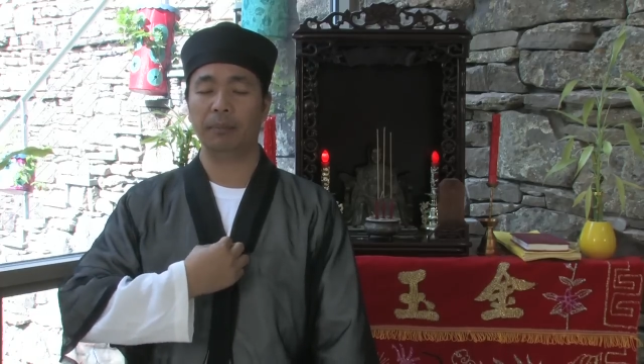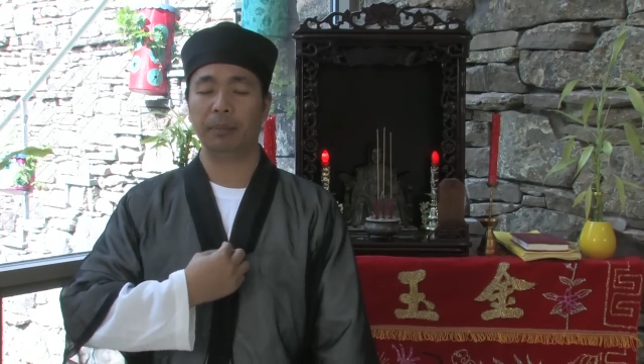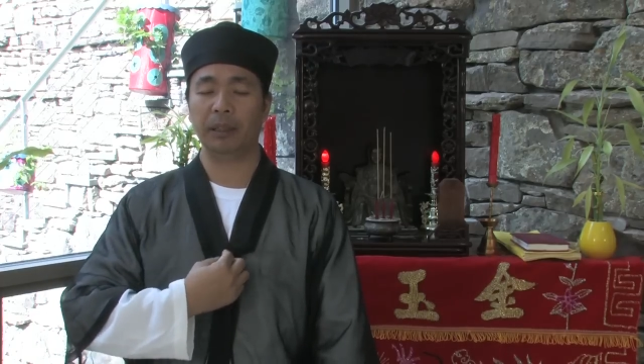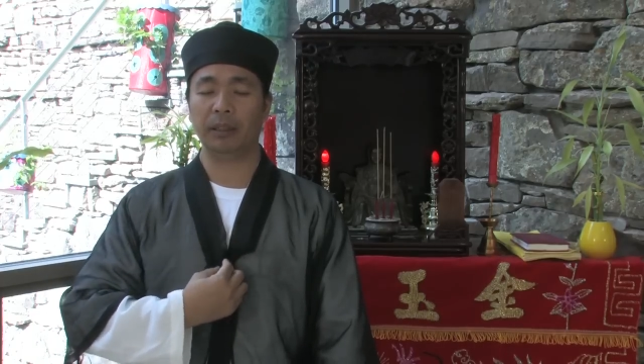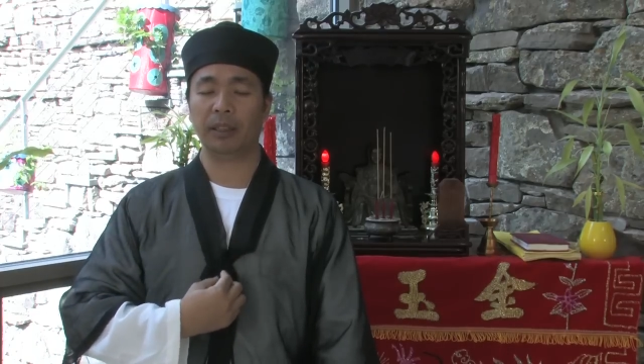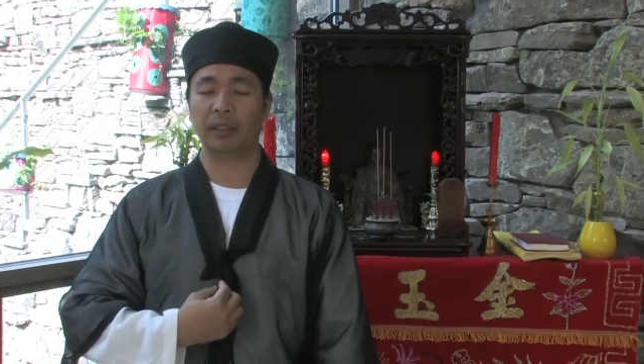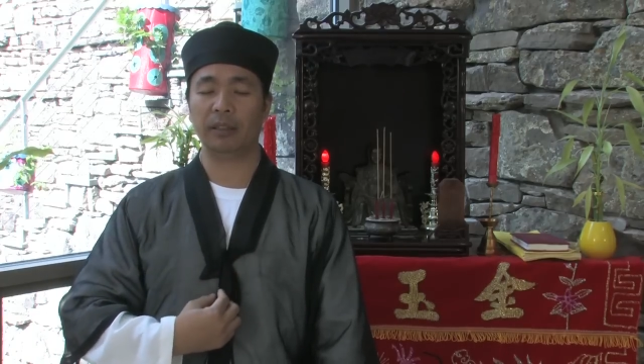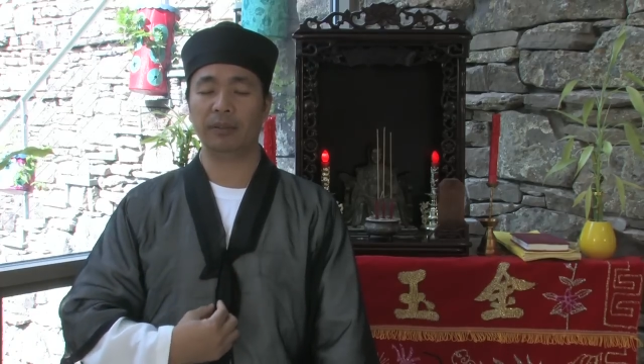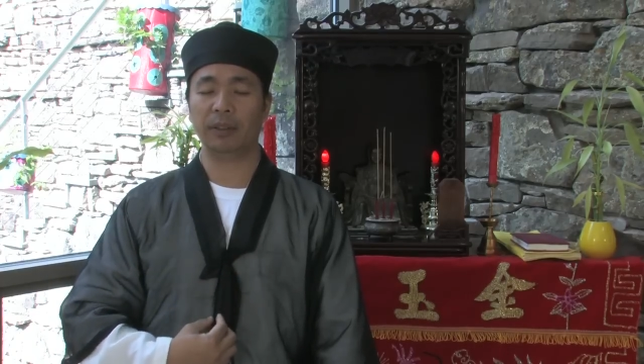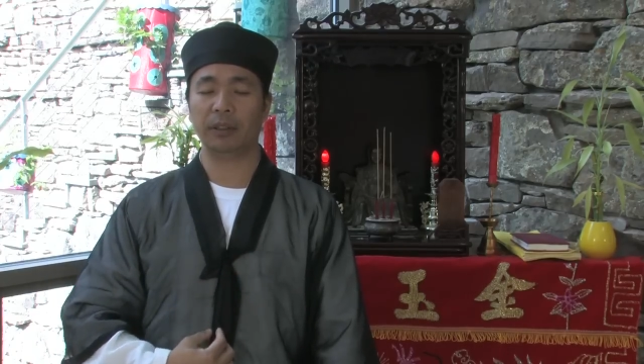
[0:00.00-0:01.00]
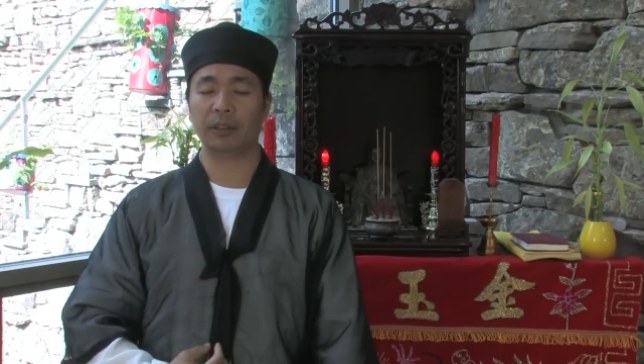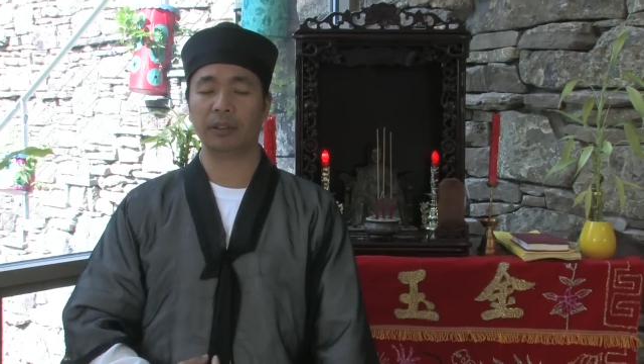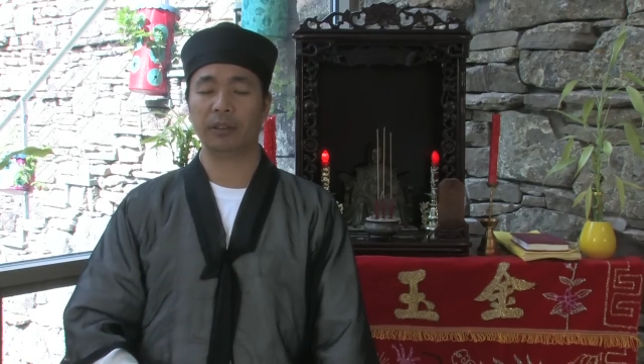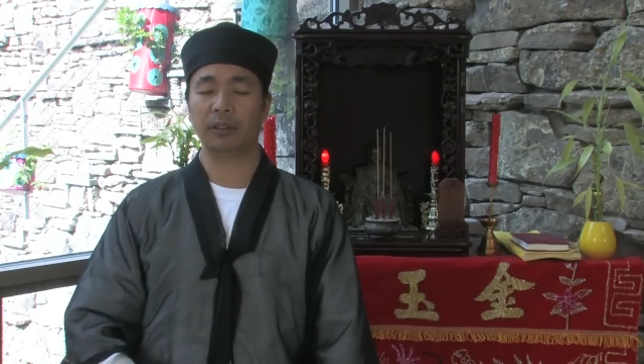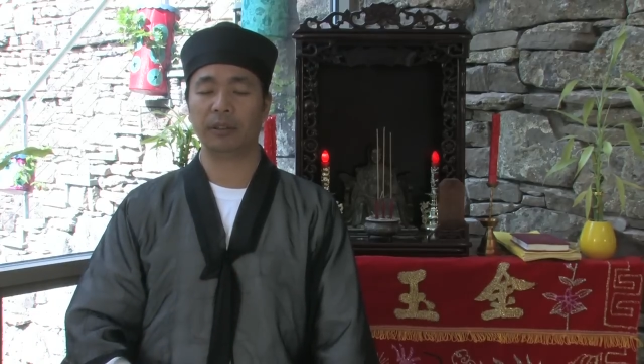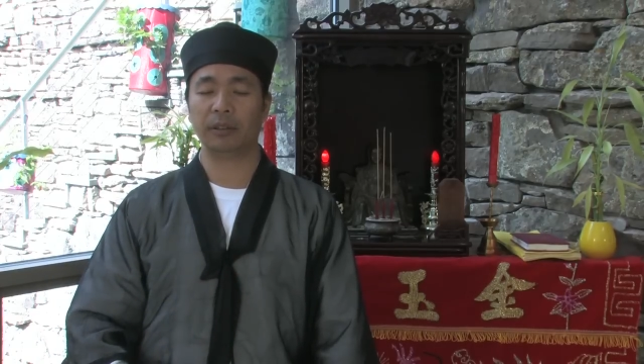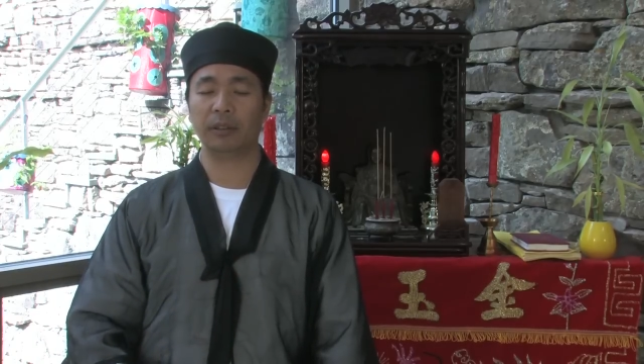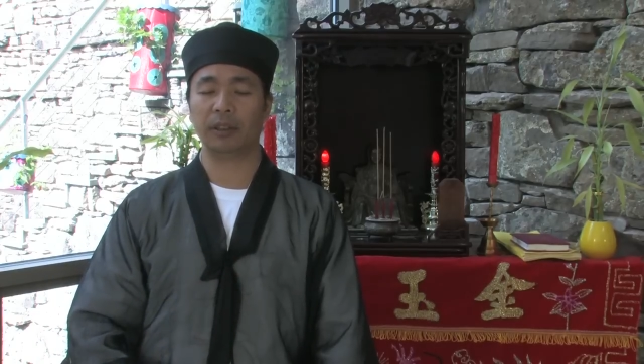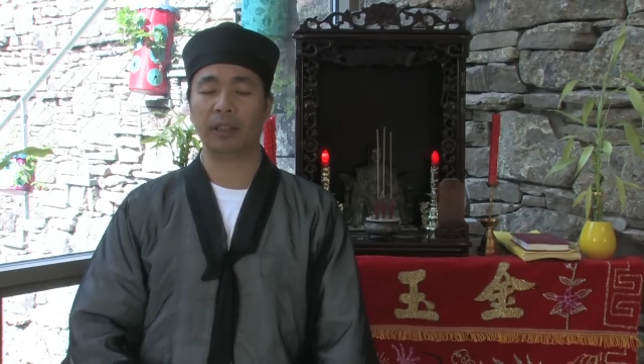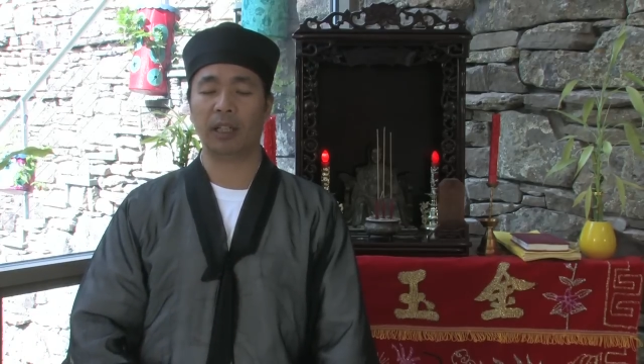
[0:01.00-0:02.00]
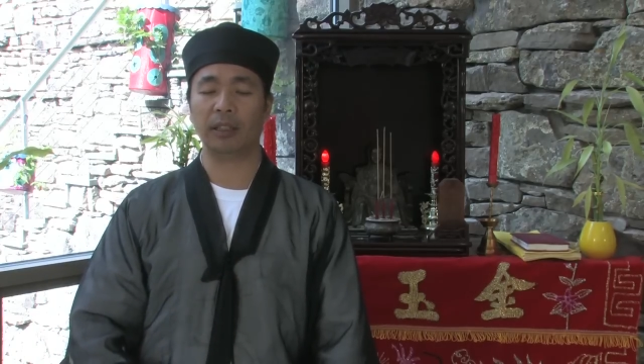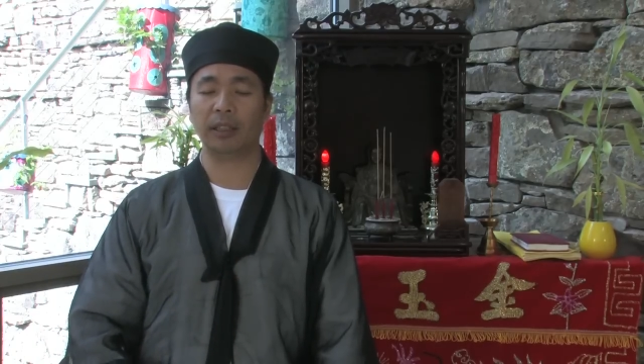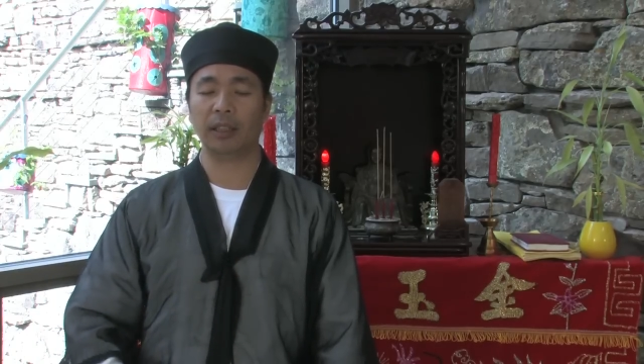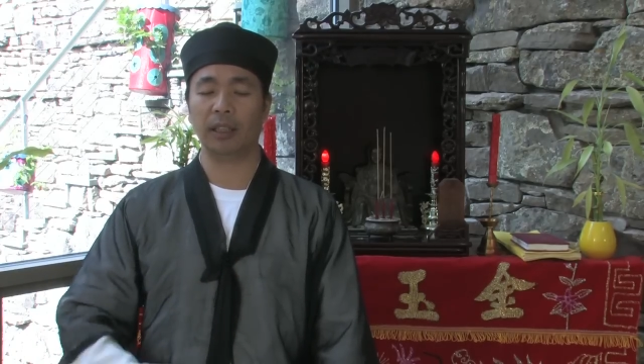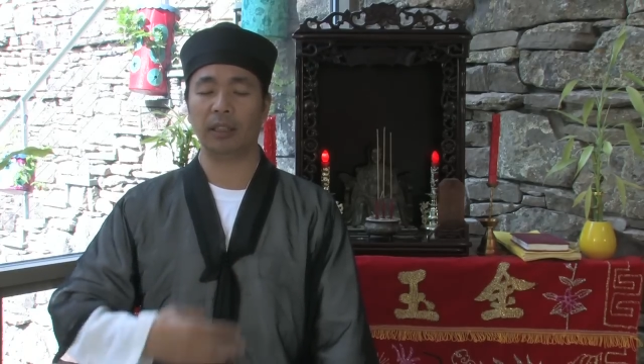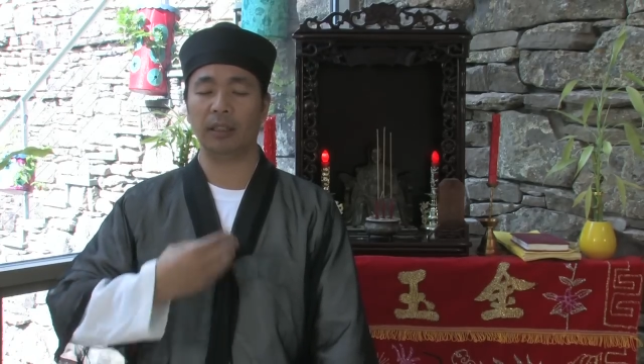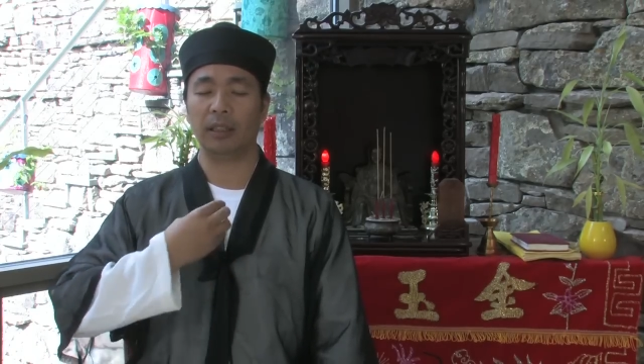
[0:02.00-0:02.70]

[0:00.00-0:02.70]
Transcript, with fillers: been delivered to your dantian,